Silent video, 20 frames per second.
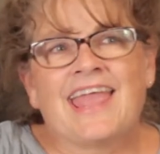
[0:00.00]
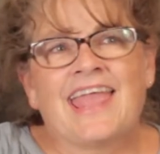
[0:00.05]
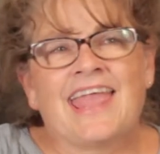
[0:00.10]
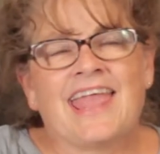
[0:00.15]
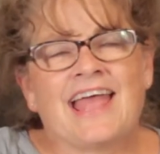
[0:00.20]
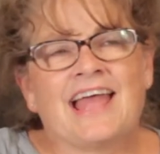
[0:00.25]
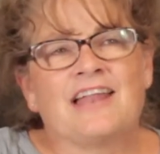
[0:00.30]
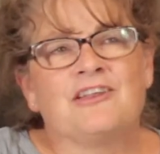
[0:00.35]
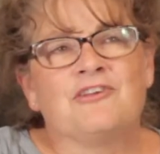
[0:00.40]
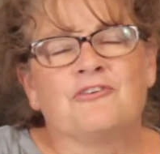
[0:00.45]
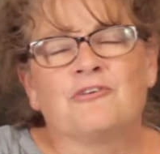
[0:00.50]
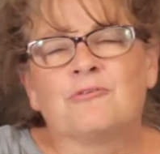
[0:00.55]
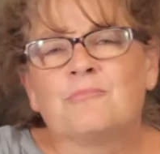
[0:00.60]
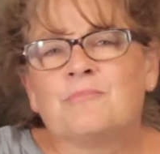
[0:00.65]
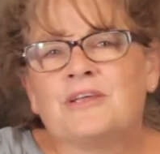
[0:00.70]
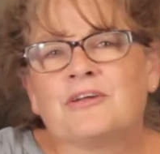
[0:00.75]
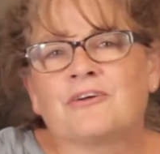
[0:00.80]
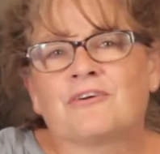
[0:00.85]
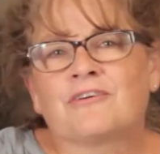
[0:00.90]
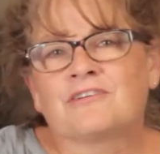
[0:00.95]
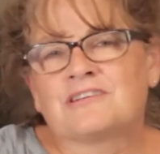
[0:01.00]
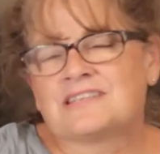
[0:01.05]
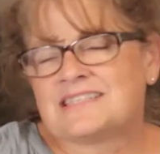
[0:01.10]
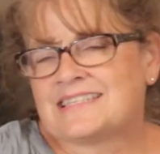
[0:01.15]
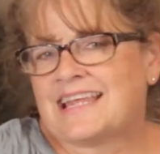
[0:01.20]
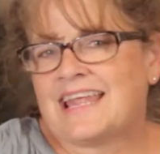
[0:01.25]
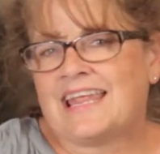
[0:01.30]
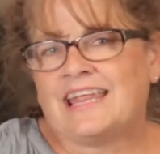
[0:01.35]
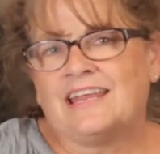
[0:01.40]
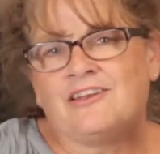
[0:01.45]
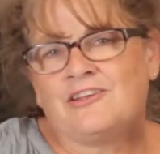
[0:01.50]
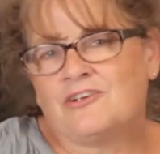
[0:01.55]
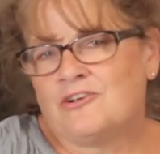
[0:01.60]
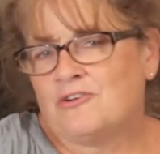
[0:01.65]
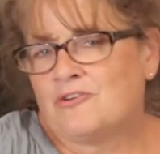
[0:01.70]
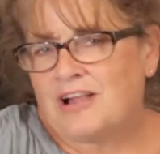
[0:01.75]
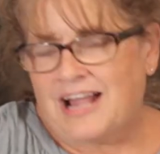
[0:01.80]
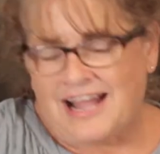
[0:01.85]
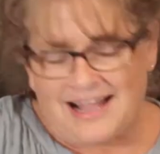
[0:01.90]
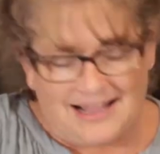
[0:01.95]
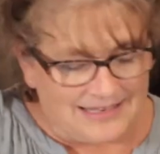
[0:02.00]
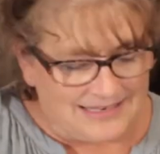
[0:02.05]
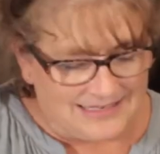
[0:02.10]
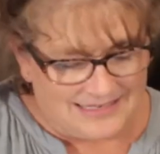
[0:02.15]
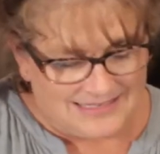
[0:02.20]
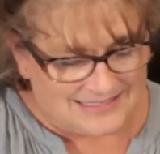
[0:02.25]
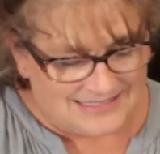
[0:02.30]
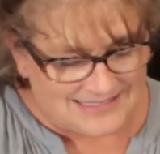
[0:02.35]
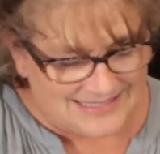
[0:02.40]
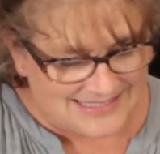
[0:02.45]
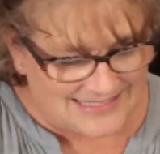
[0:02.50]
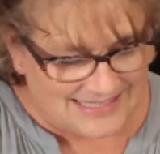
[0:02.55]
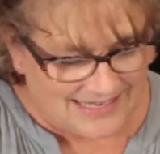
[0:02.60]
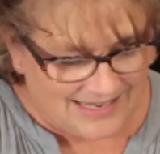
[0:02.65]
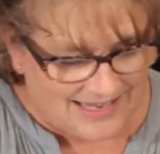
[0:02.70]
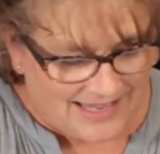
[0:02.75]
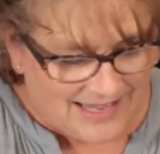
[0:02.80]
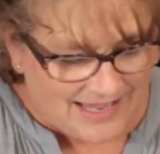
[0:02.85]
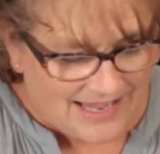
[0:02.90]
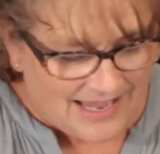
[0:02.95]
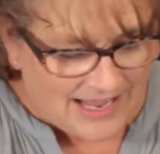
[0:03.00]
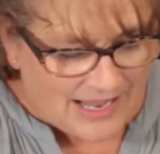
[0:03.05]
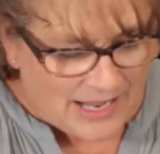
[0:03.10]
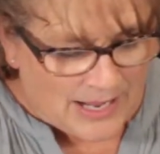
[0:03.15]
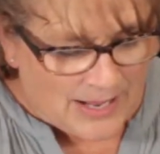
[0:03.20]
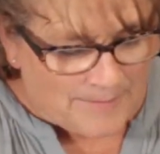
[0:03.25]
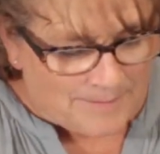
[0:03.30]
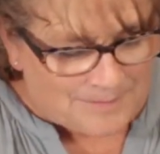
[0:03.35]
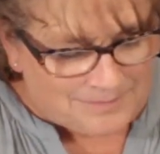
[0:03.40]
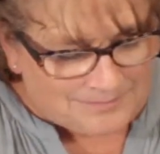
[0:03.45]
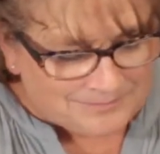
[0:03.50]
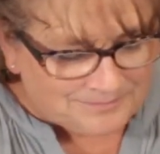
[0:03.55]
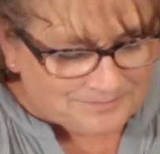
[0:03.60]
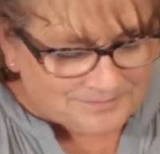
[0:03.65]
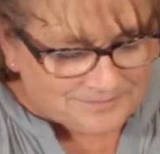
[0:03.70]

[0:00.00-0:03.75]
and your mirror is saying who God is. Um,